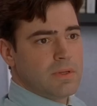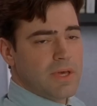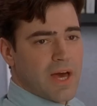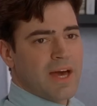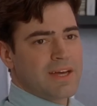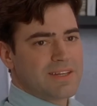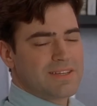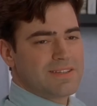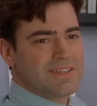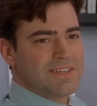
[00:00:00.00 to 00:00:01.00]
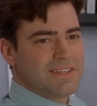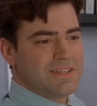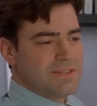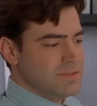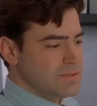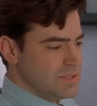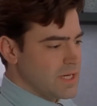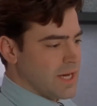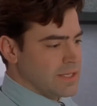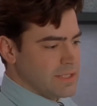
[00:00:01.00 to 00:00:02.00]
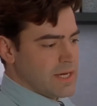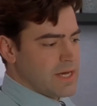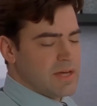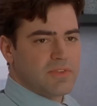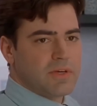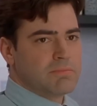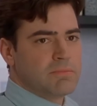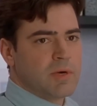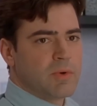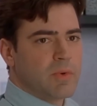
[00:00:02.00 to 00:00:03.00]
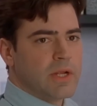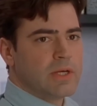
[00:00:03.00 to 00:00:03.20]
Yeah. Yeah, yeah, I have the memo right